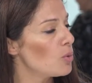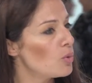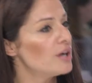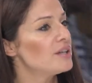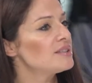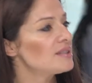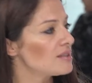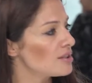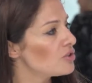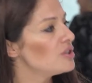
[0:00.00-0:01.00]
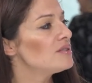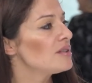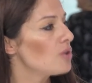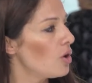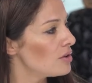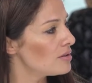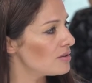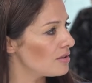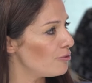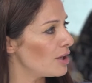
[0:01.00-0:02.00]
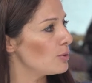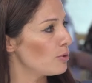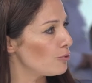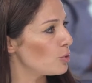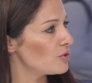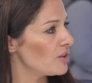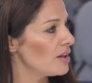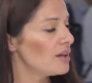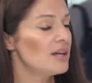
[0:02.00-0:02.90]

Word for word: awareness is increasing on the value of water.